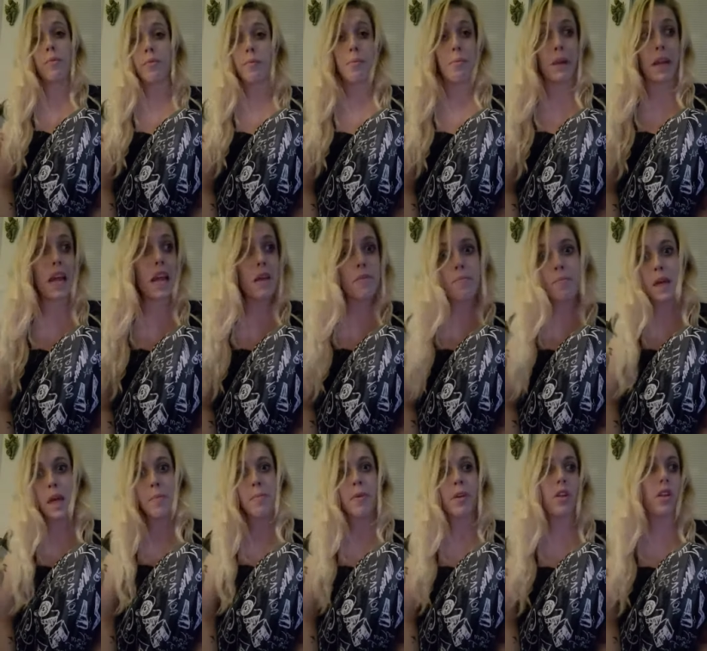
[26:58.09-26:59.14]
blame
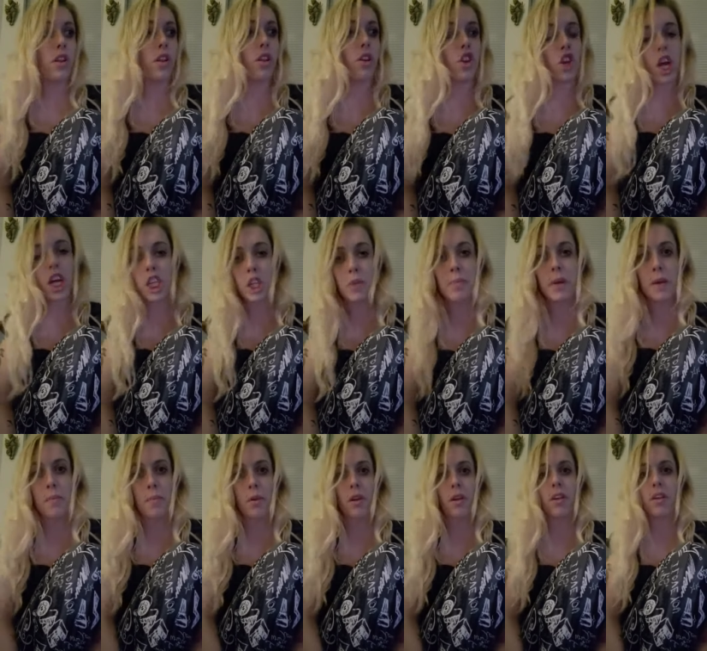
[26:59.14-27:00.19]
people, judge
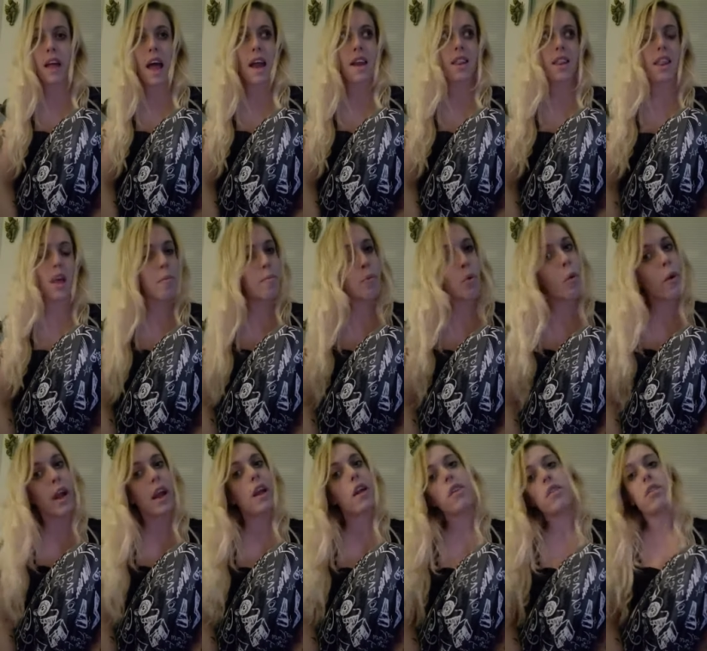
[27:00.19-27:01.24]
people at some
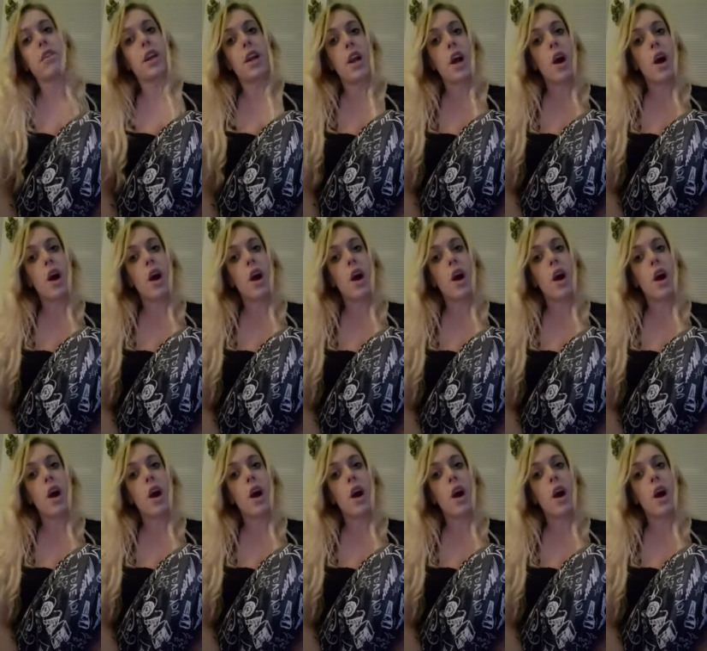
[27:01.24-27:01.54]
point, you